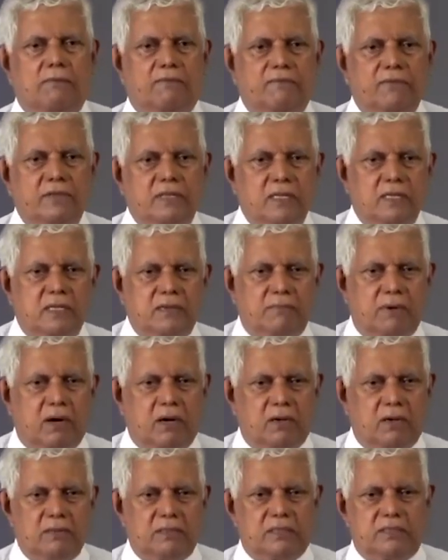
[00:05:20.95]
within
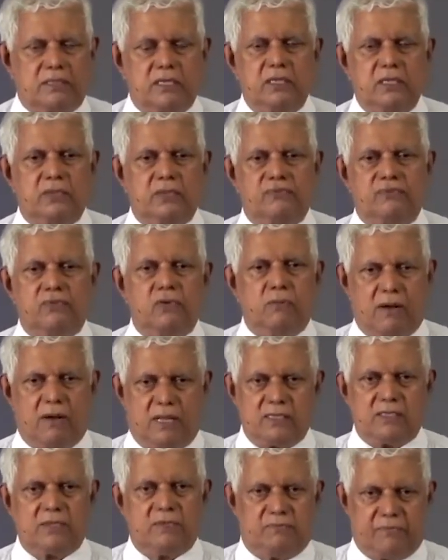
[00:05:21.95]
about 3 to 4
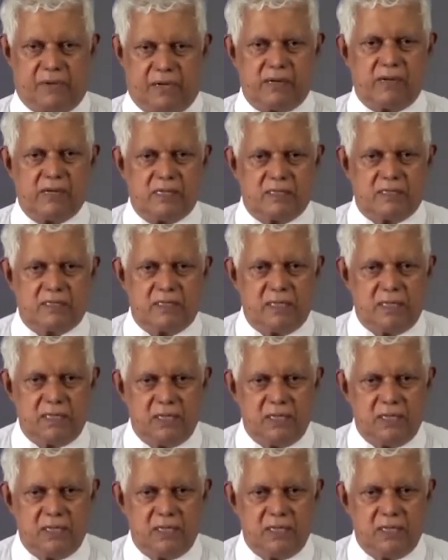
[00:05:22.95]
months of pregnancy.